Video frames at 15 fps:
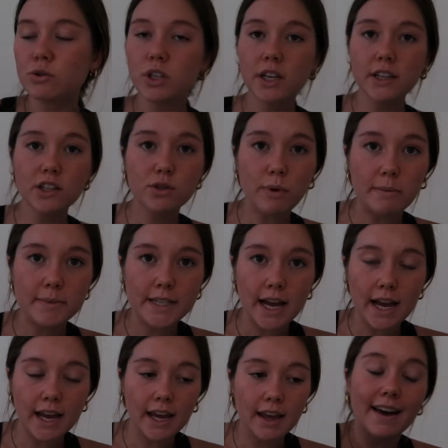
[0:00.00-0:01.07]
I was looking at this
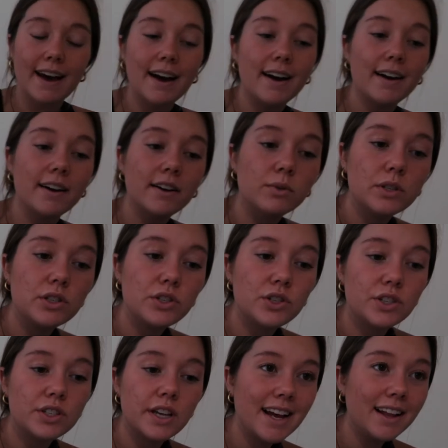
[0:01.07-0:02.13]
website that was
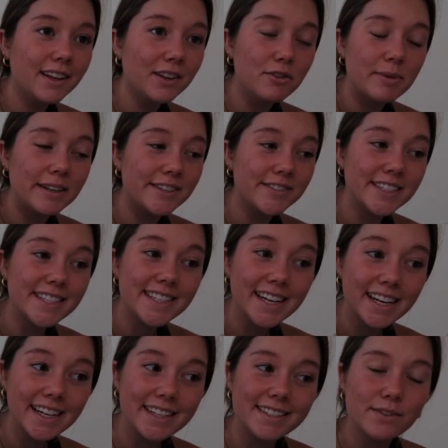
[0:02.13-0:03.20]
just telling you about different
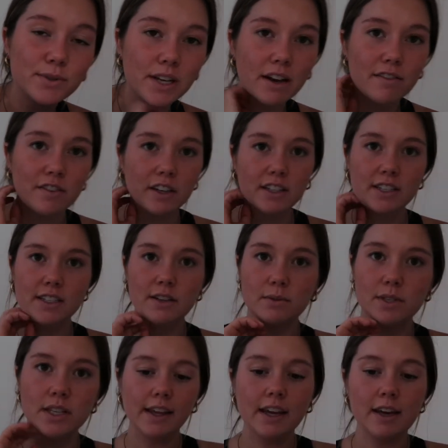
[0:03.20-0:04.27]
cities. It was kind of fun because I
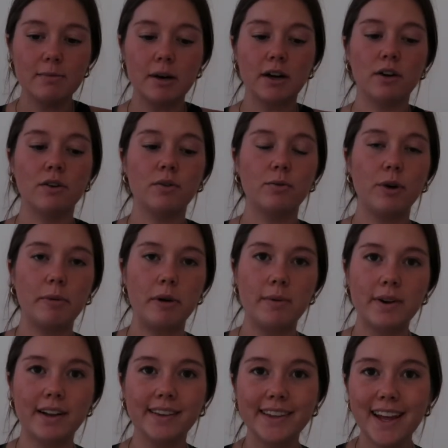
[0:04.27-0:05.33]
was thinking about where I might
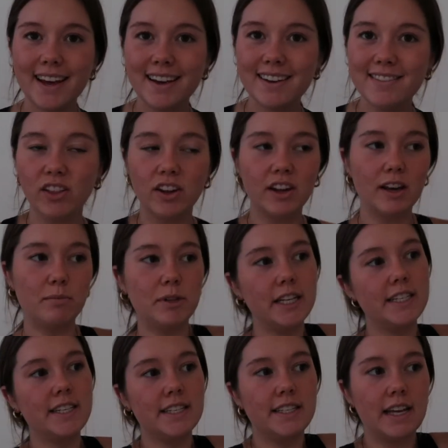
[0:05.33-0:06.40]
want to live, looking at
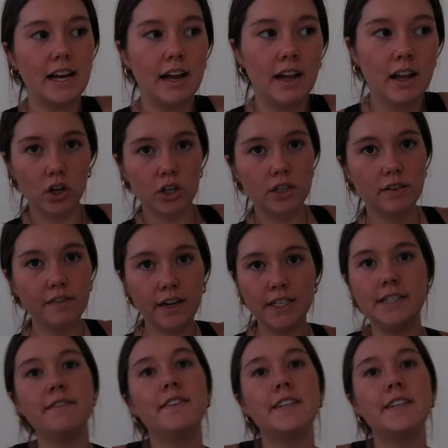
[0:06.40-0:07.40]
places that looked fun to